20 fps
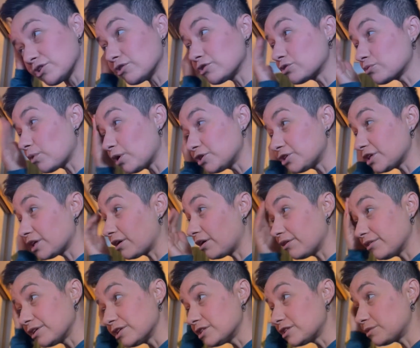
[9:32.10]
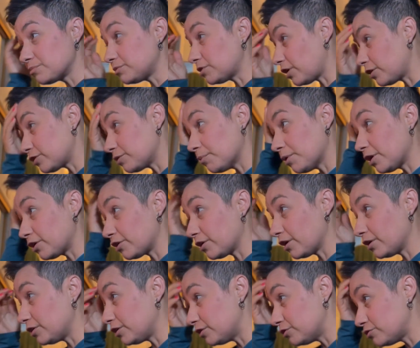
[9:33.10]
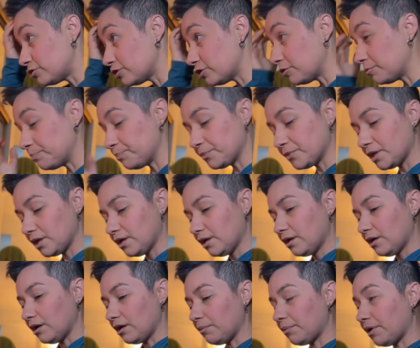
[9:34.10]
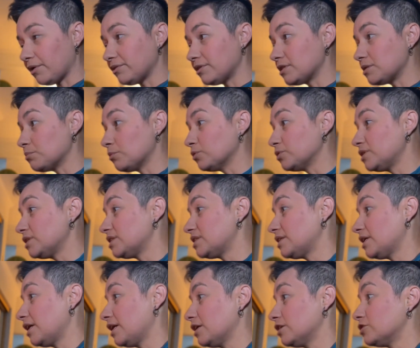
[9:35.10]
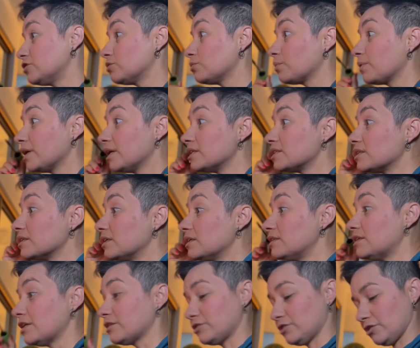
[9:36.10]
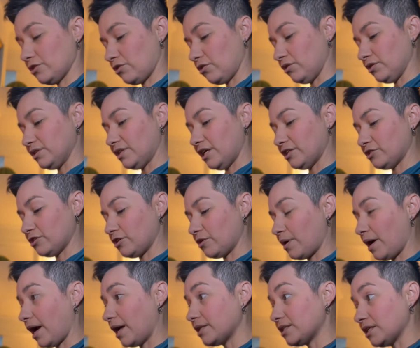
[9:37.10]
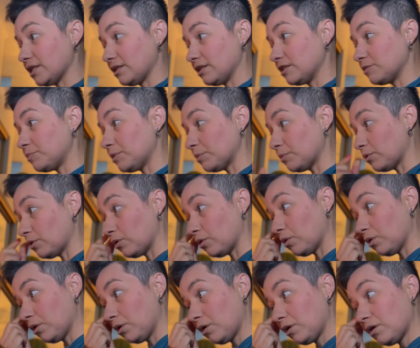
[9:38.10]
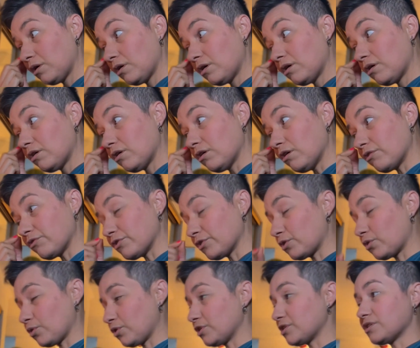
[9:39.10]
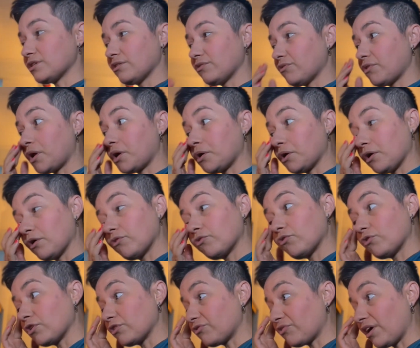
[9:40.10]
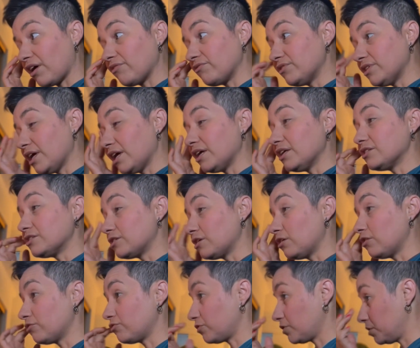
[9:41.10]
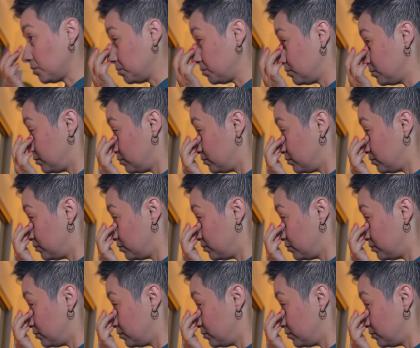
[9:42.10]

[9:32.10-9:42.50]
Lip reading: was watching this documentary on YouTube about this multi-stage race in the desert called Desert Rats, and these people over the course of, I don't know, 4 or 5 days go from